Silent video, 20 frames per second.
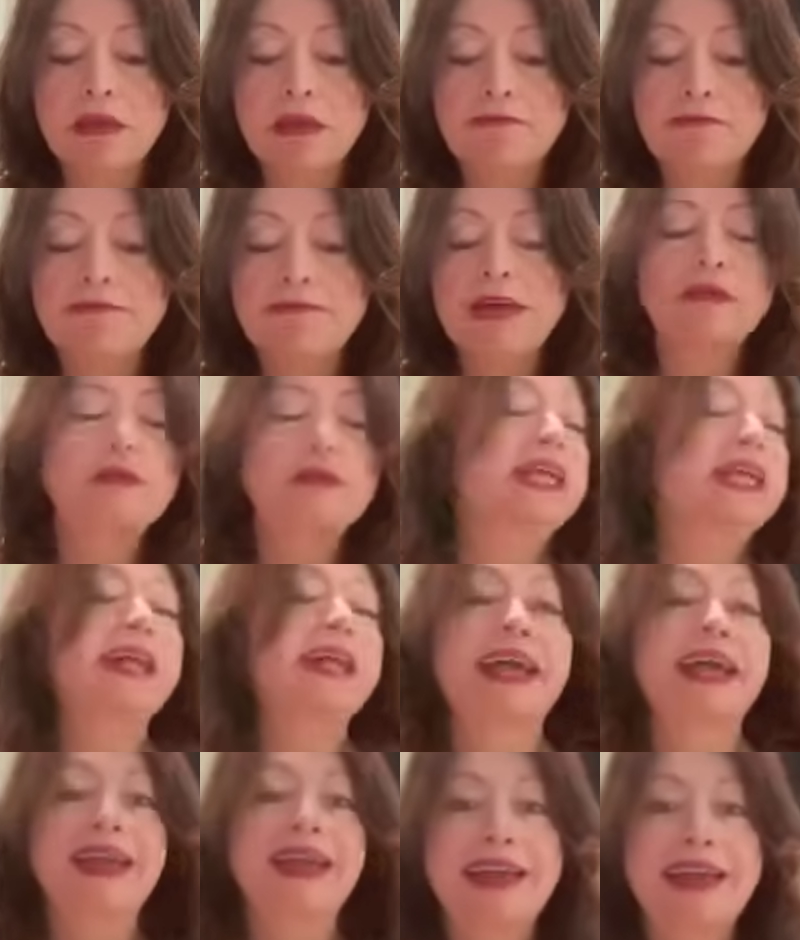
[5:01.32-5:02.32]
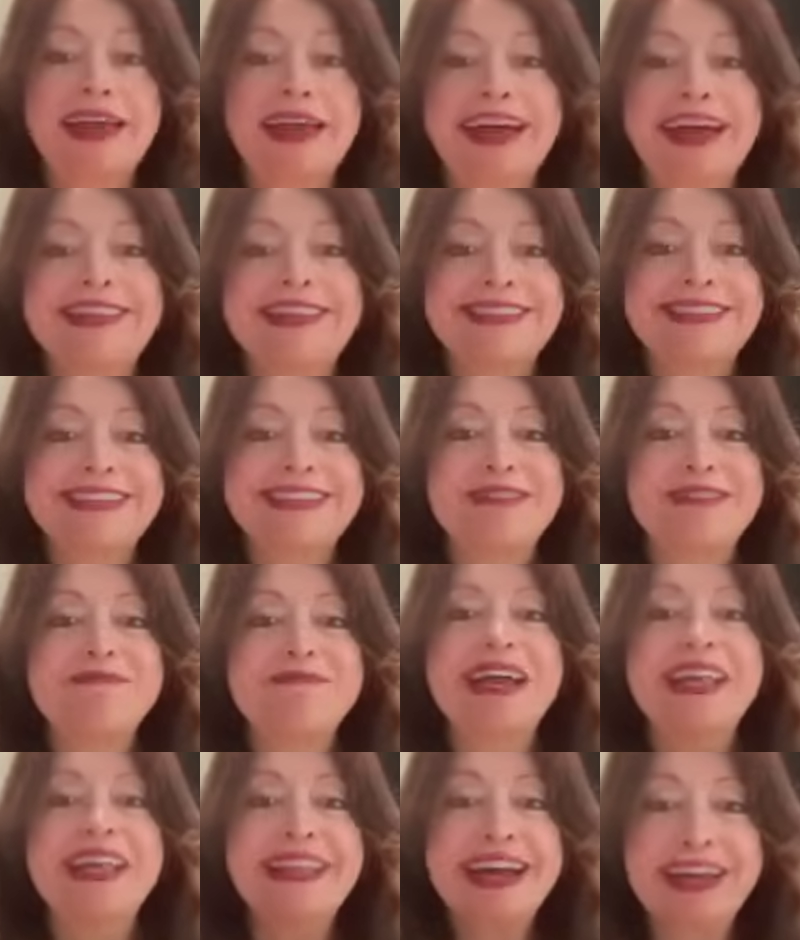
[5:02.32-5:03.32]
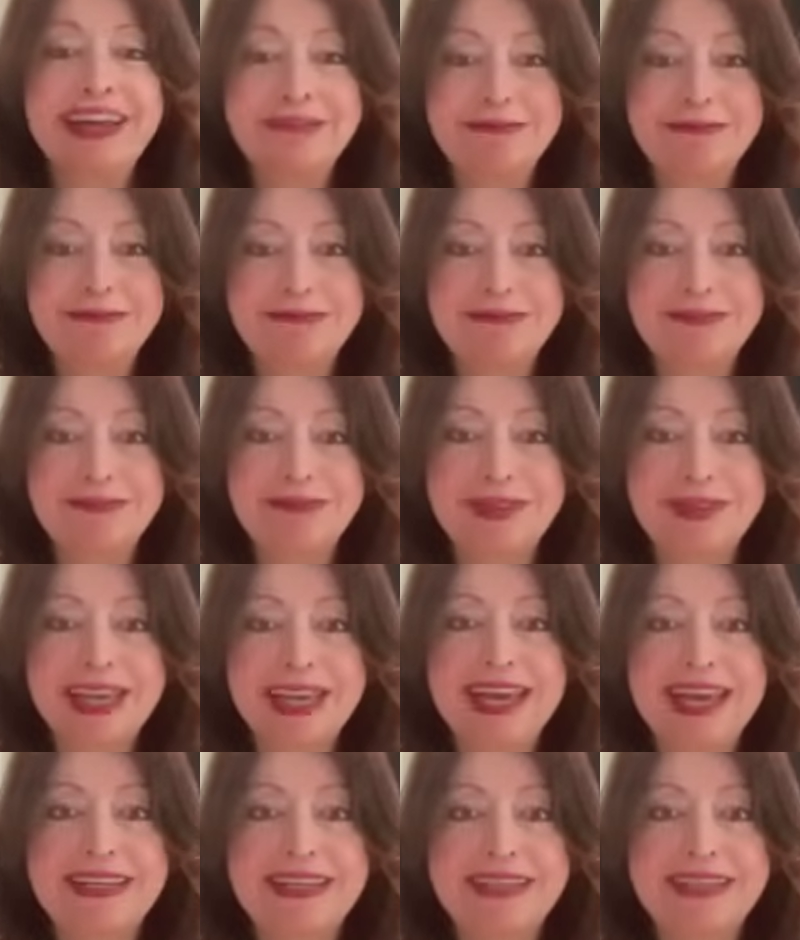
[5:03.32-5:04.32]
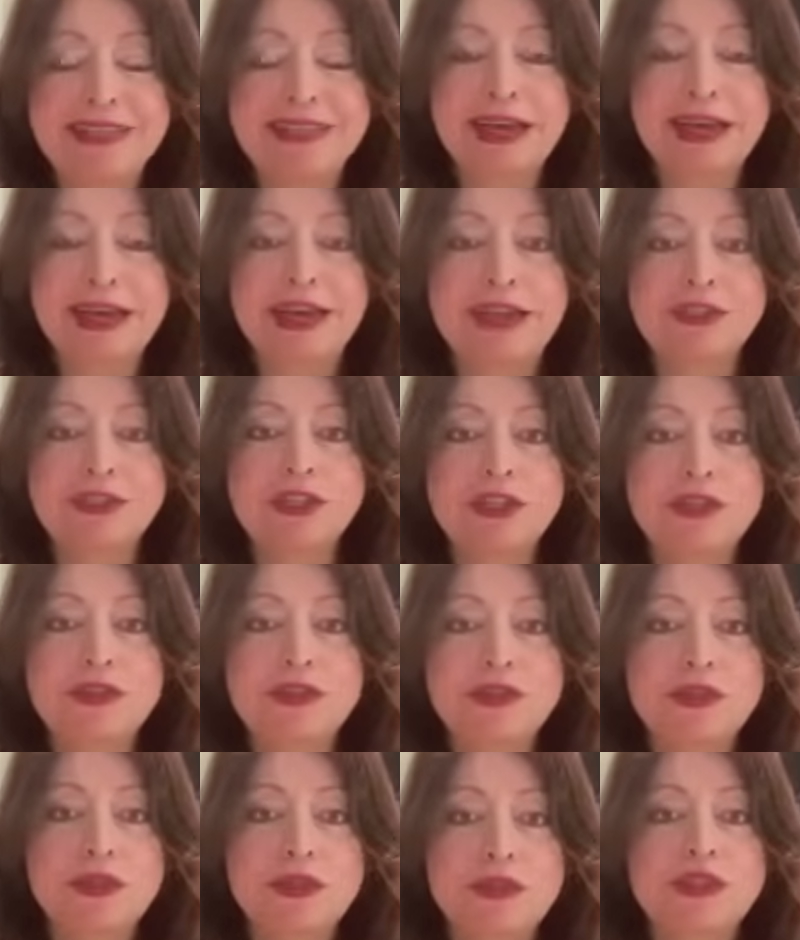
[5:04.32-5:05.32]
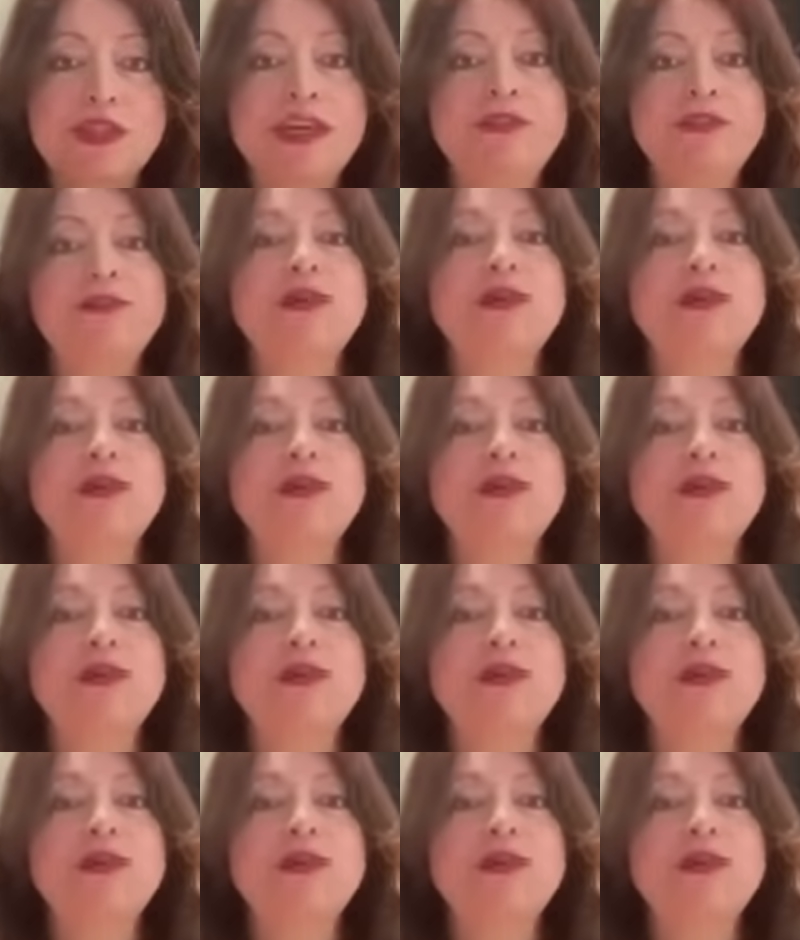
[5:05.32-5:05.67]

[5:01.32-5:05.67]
felt that I hadn't done my life. I hadn't, I had just done what